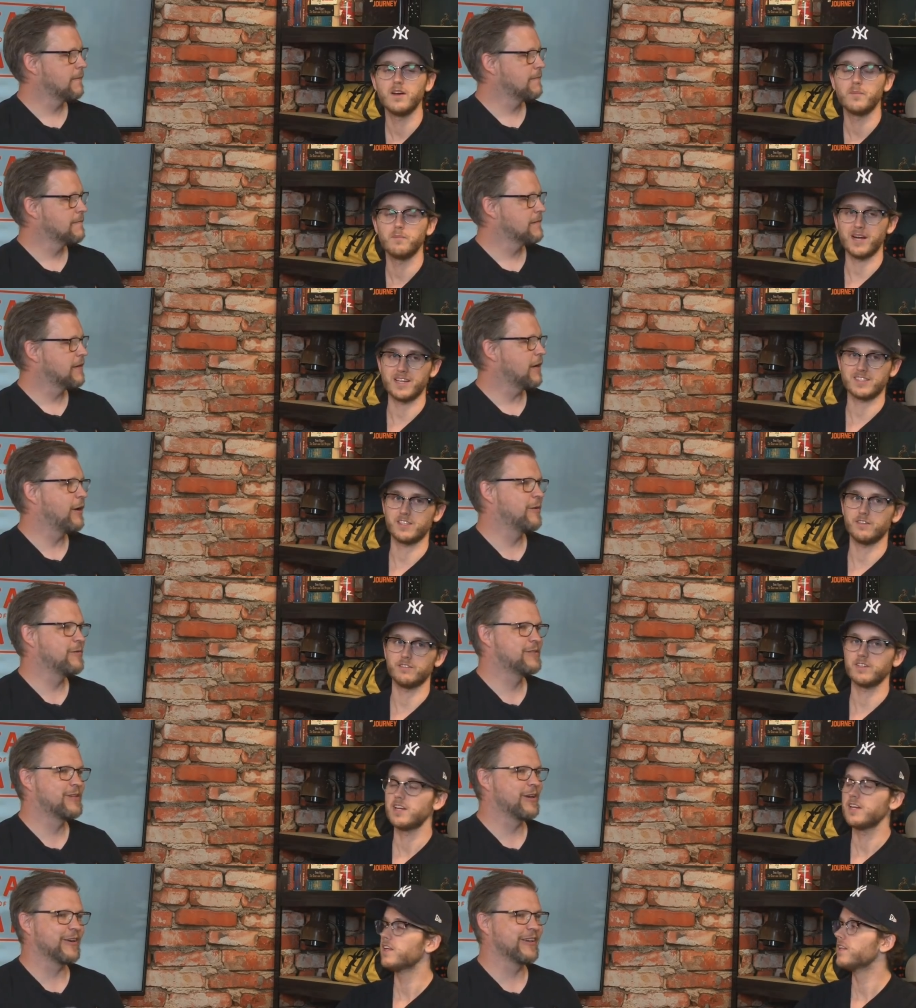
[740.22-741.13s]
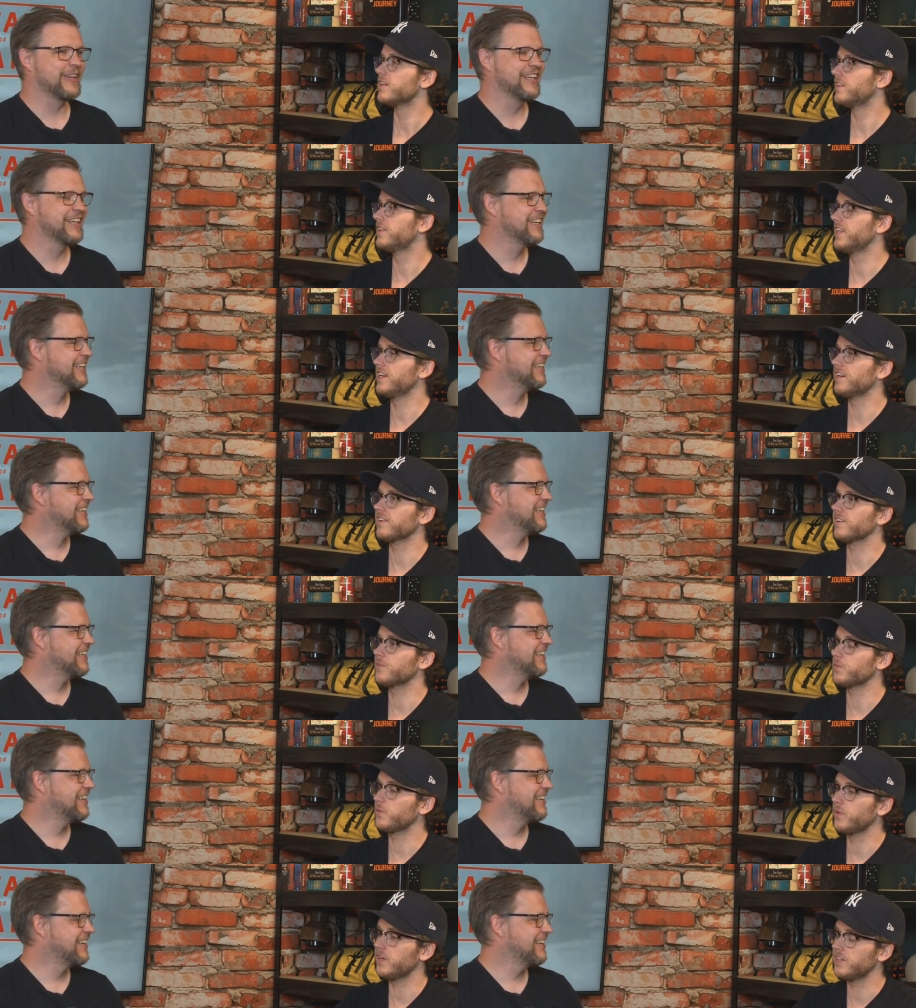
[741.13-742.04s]
Speaker 1: myself. I'm sorry. There
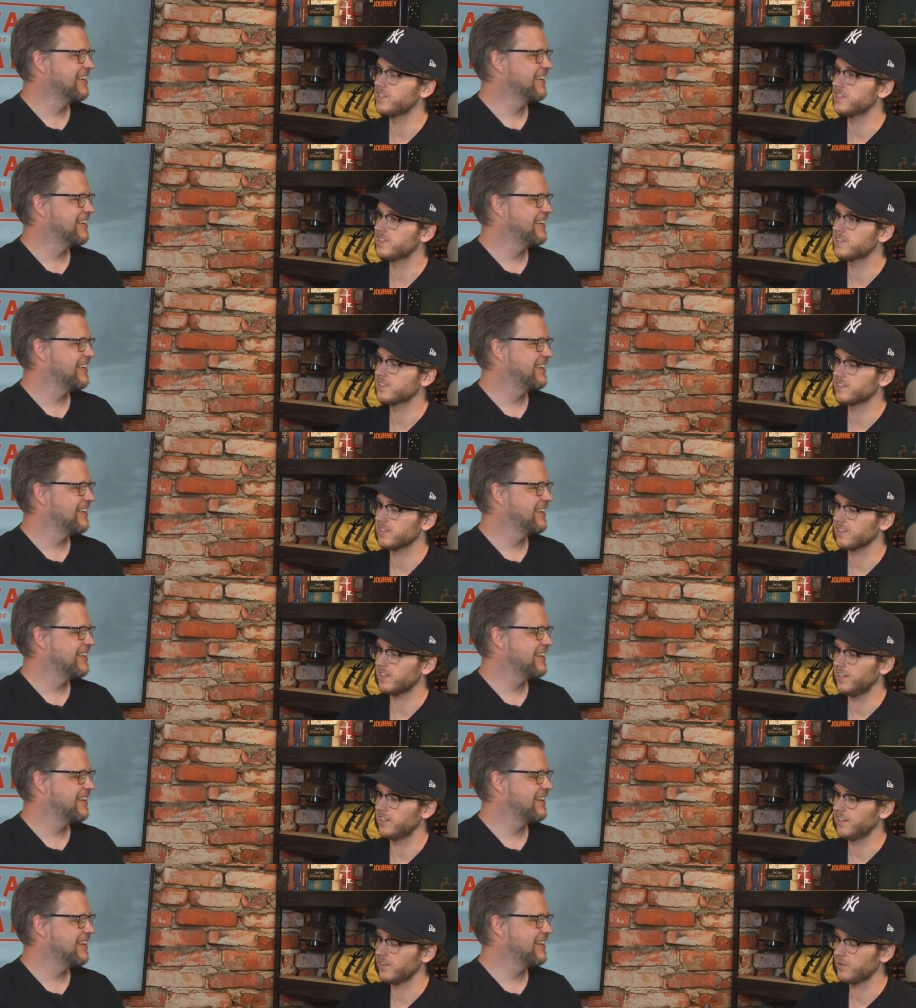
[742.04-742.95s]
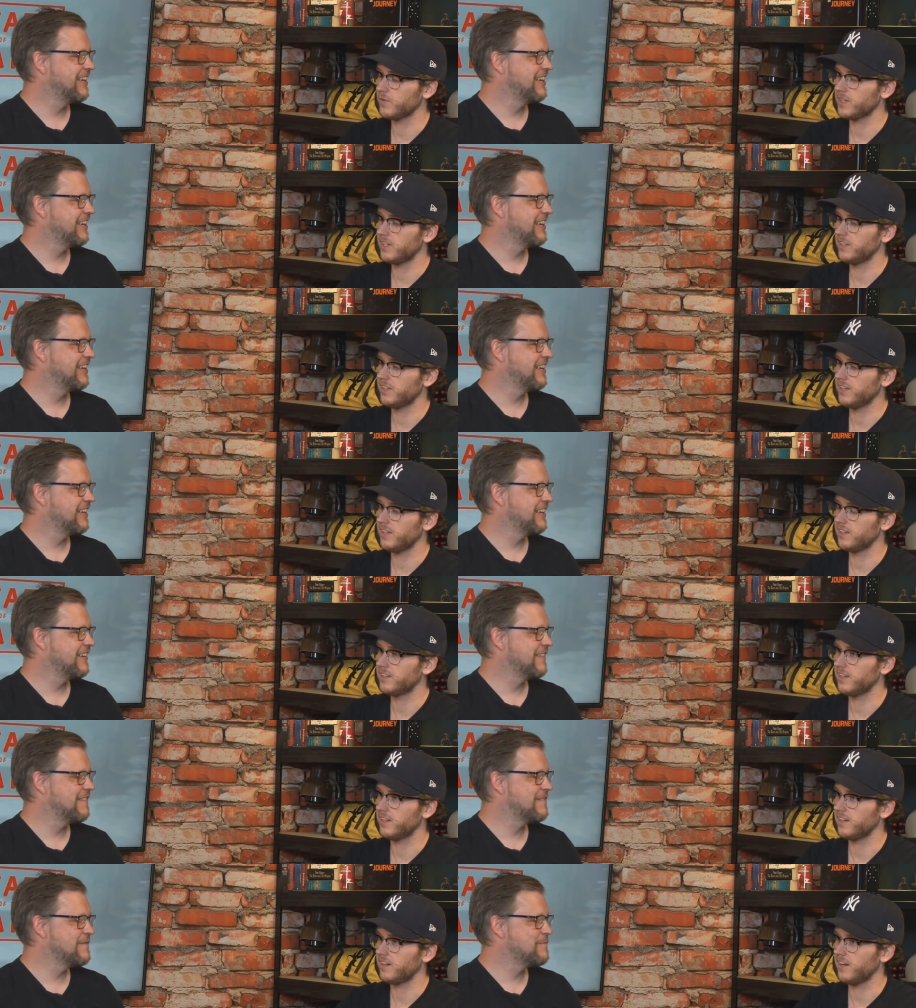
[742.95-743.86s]
was another one in there
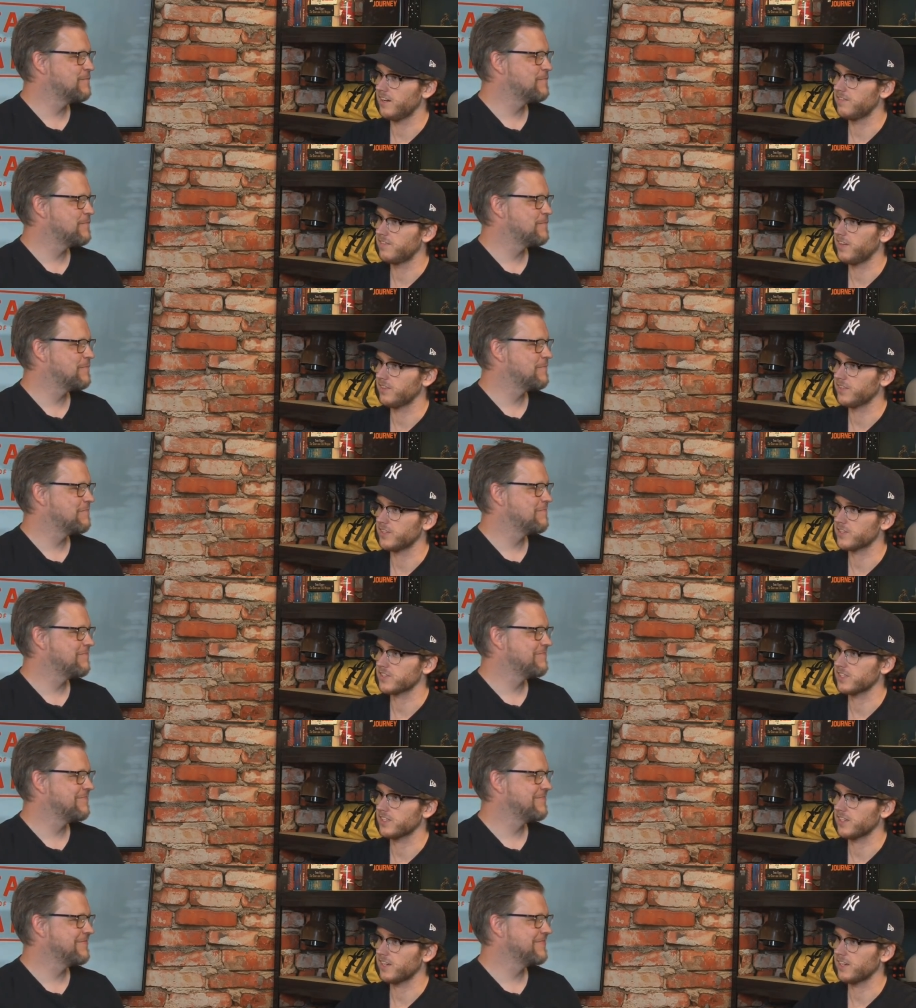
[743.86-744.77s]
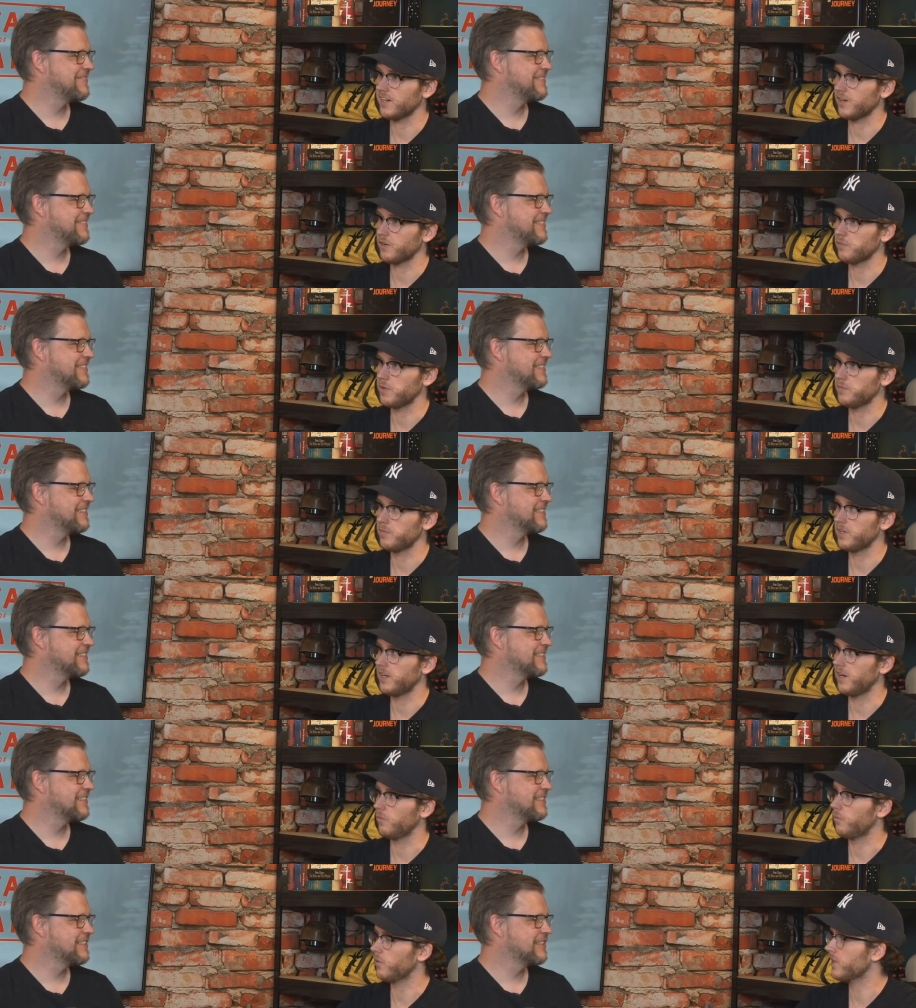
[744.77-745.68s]
that I found interesting that I can't remember
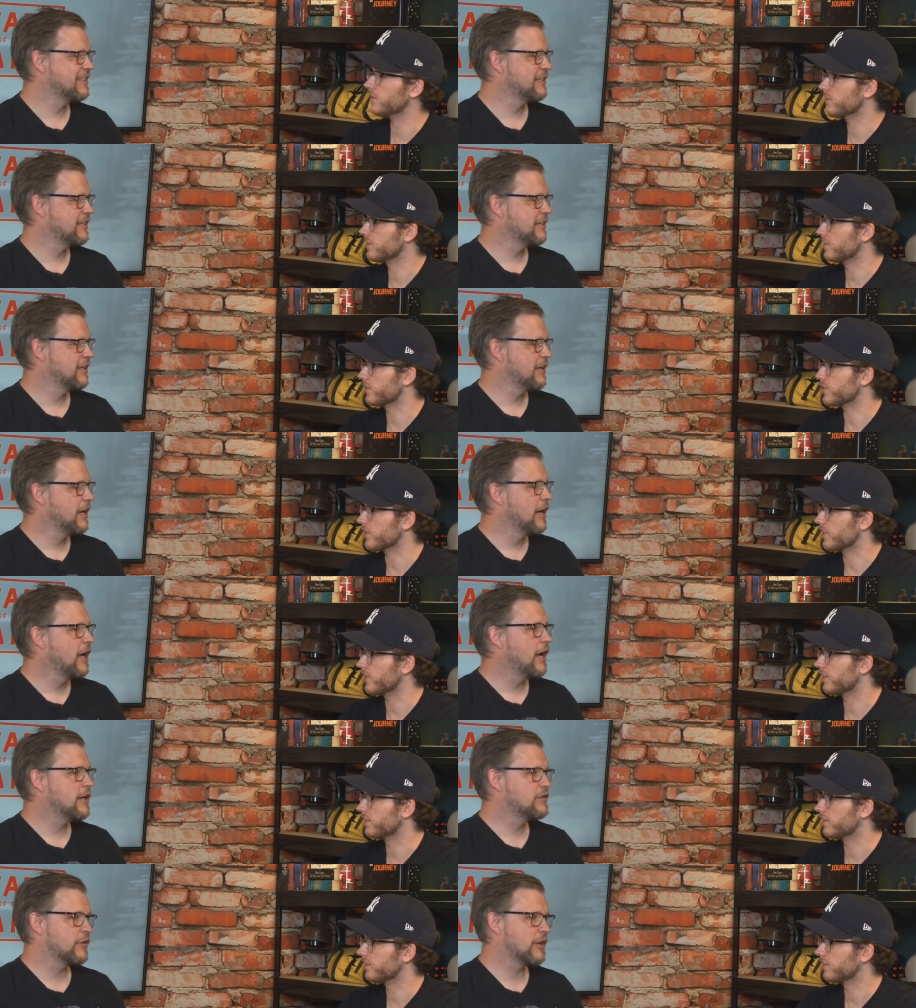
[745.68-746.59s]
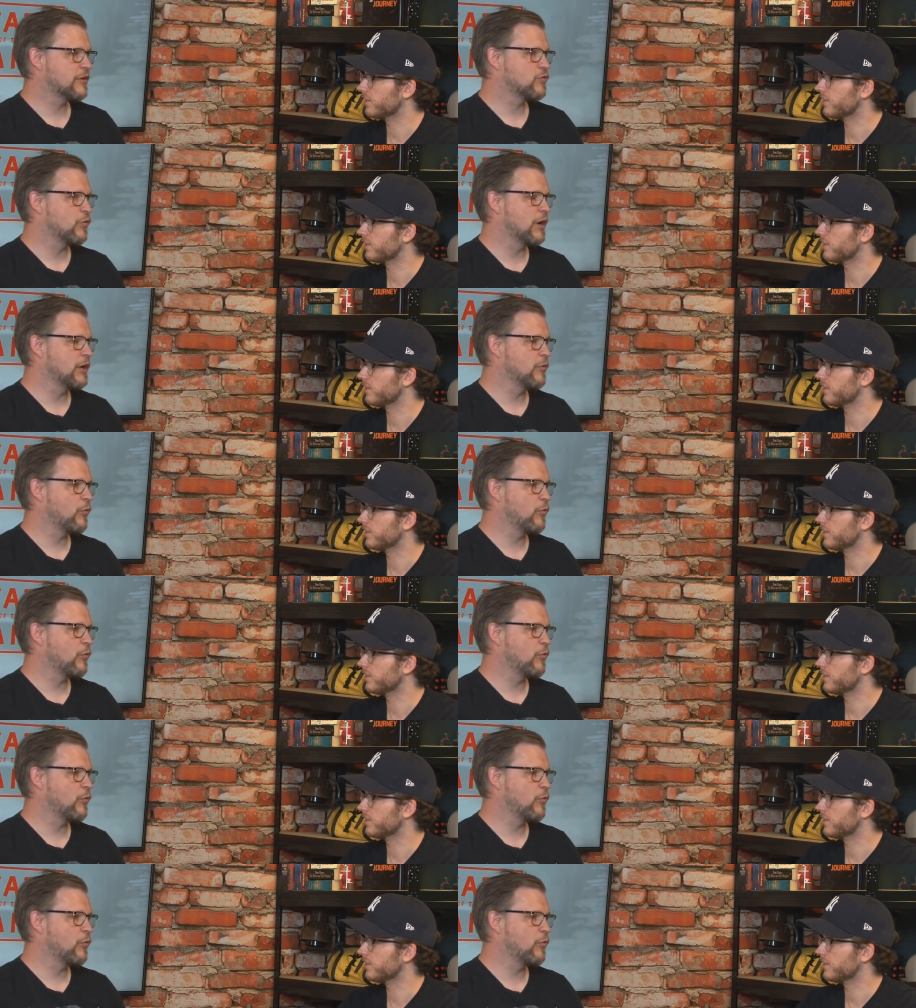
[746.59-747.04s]
now. What else was in the tree? Uh, so there's one